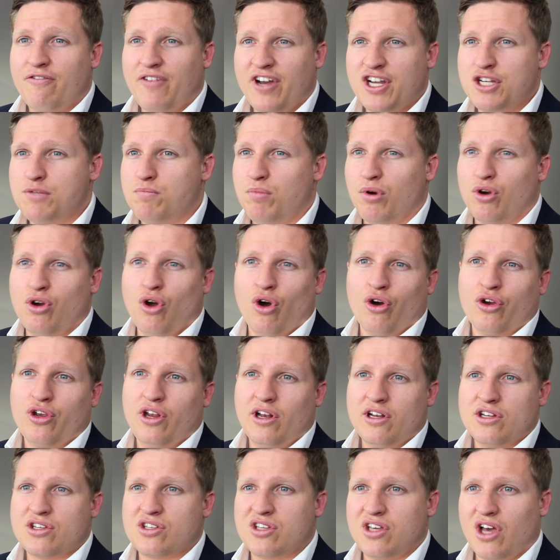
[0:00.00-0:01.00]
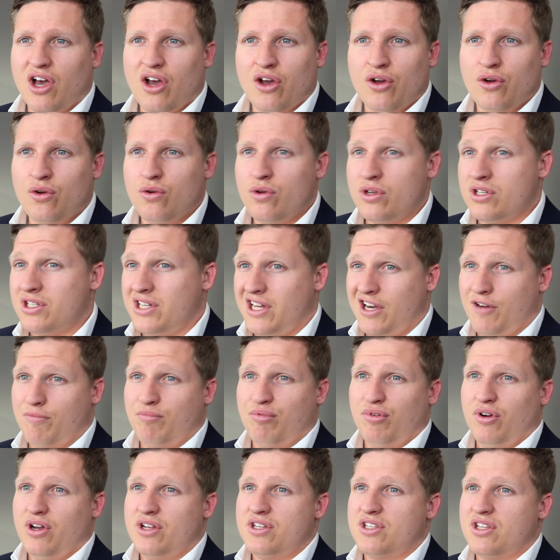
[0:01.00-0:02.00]
Facebook Oculus Go is now
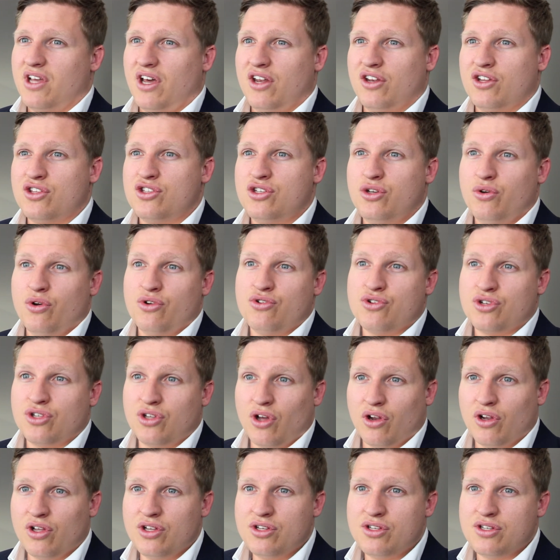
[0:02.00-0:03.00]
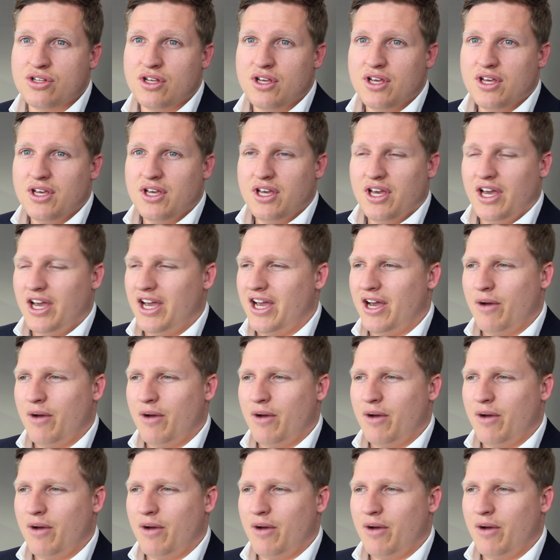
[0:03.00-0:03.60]
priced at under $200,